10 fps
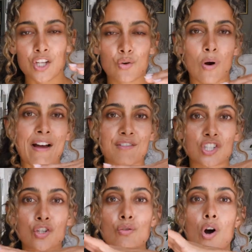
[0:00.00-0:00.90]
you're
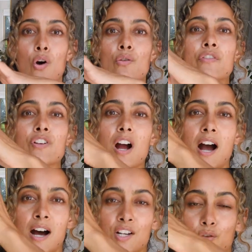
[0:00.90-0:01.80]
having to
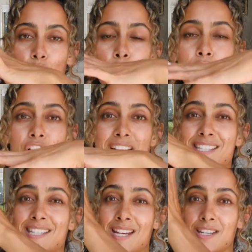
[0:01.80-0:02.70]
overarch or
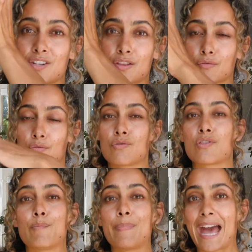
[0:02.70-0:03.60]
overextend through
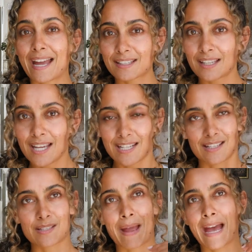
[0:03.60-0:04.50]
the back. Now
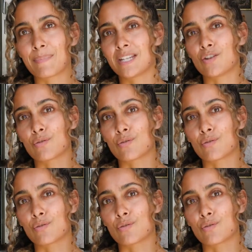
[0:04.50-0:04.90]
this may happen in